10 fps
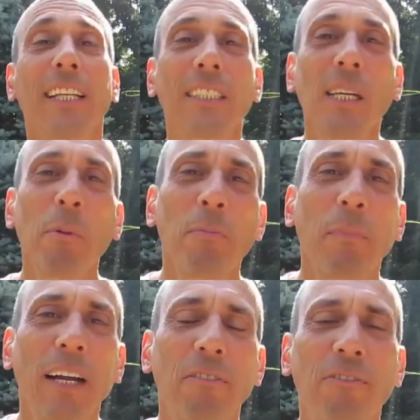some of
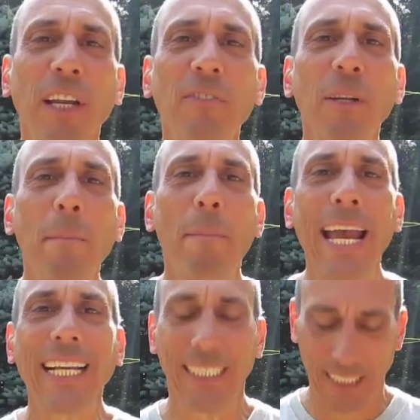my favorite
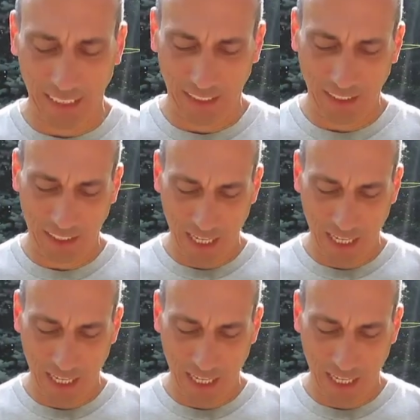magazines